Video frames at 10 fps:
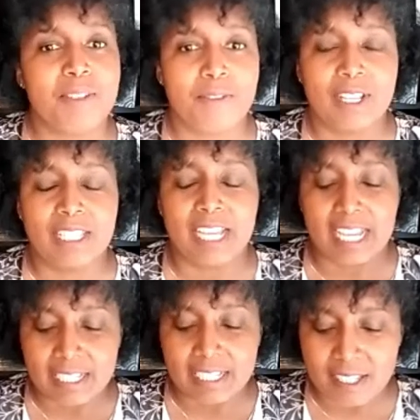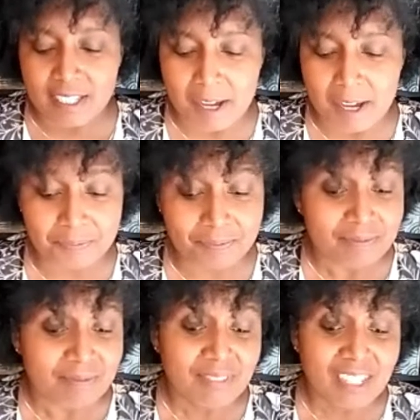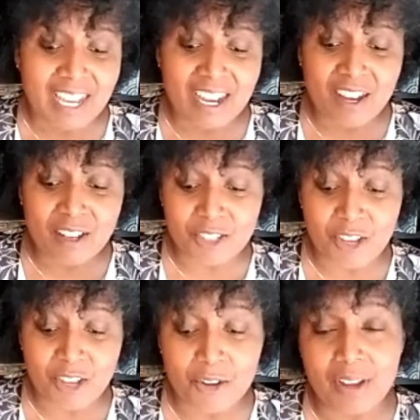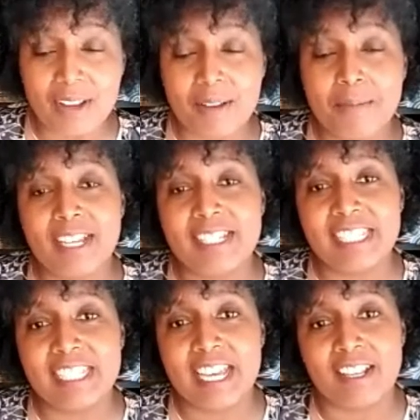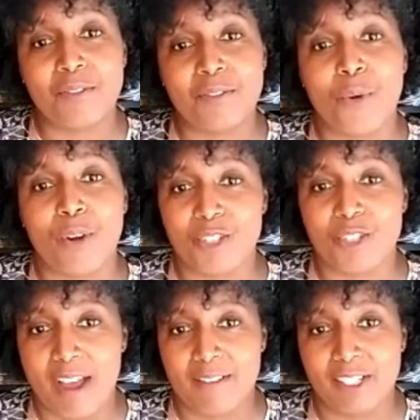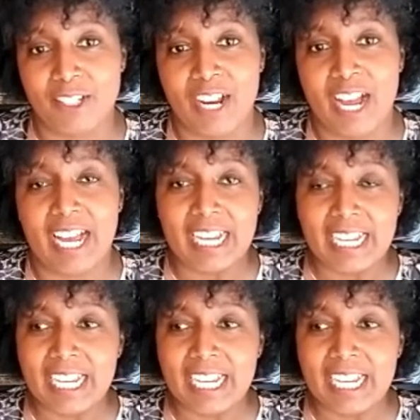different things. I also am a world traveler. I